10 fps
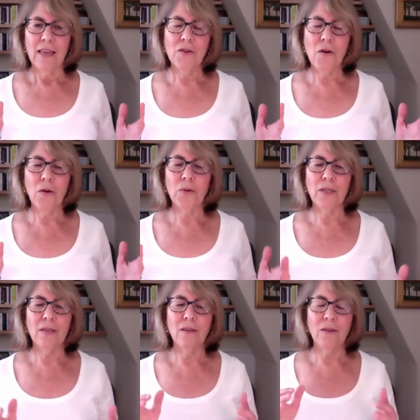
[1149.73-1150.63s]
you know,
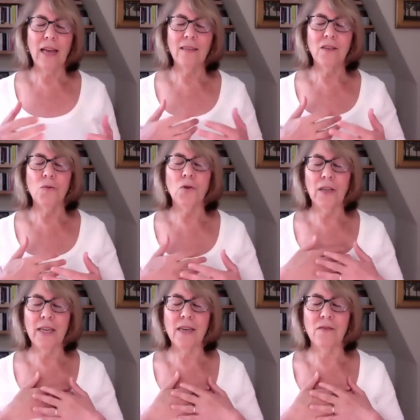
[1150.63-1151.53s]
as you
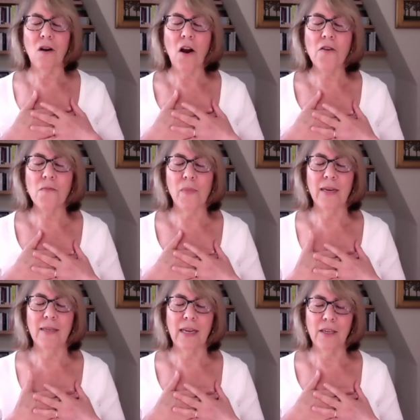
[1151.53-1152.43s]
were leading the heart
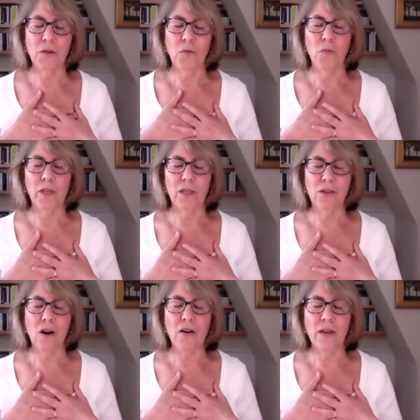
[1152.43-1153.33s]
meditation when we
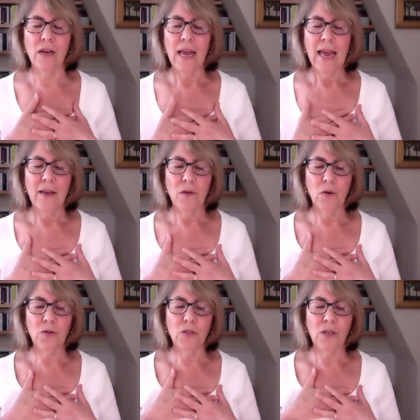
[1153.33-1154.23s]
started and
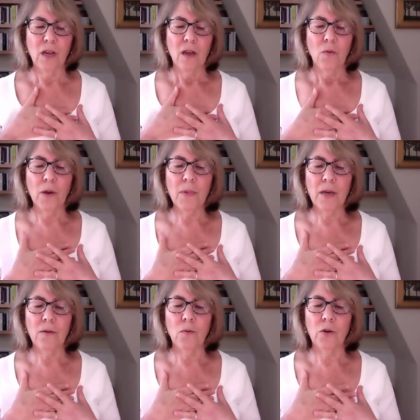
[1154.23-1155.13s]
those
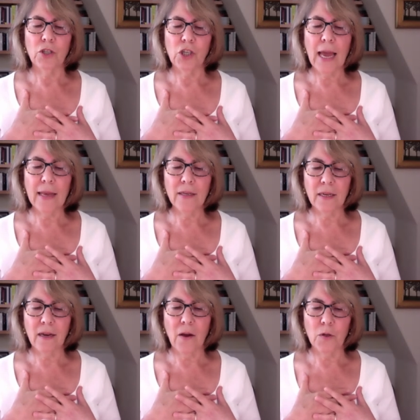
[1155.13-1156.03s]
women were
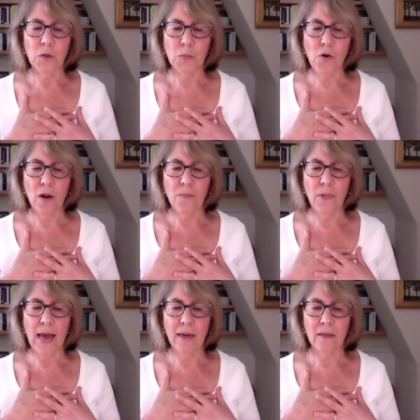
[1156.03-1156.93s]
chanting, I was brought
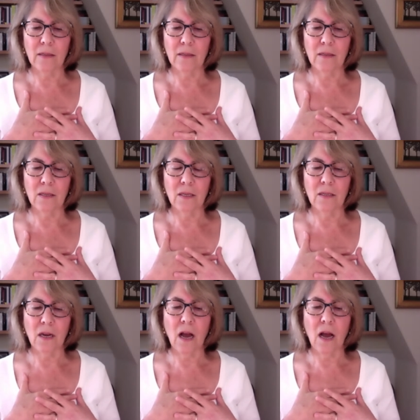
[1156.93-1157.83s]
back to
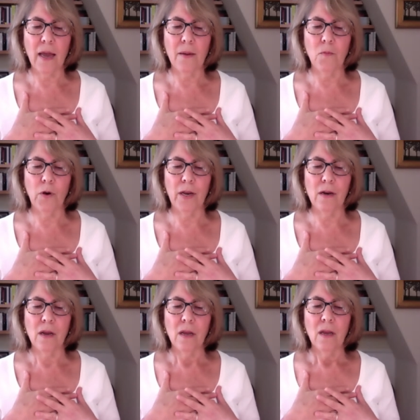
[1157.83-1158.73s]
the time
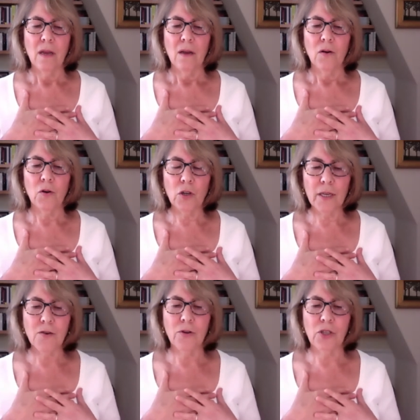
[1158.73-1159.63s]
when
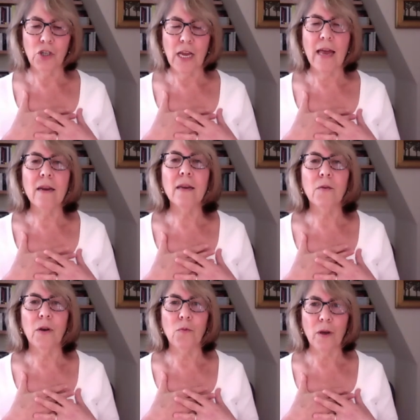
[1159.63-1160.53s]
early
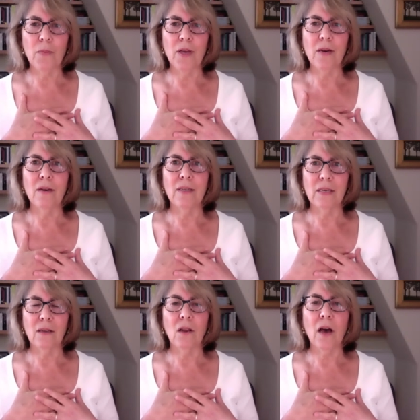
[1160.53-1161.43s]
Christianity, when women
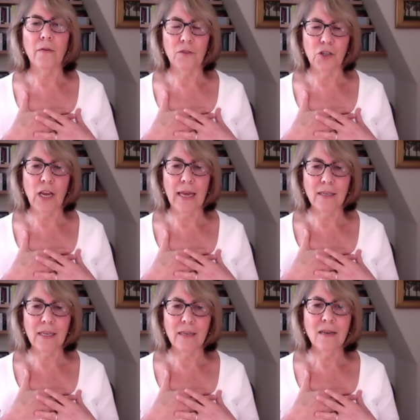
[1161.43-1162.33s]
did a lot of
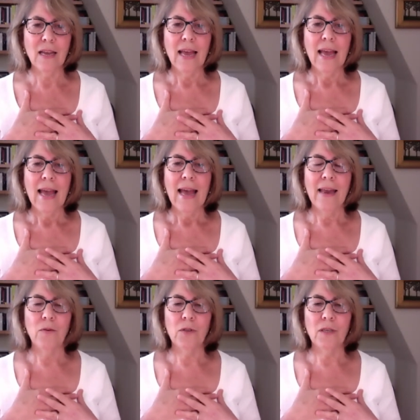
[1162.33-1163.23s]
chanting.
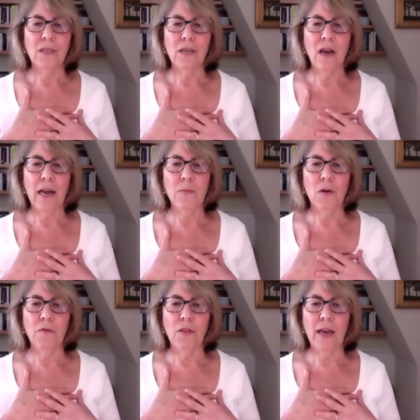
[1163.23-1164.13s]
And it was the time
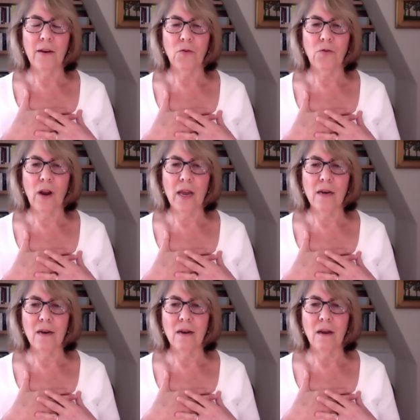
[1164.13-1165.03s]
of that great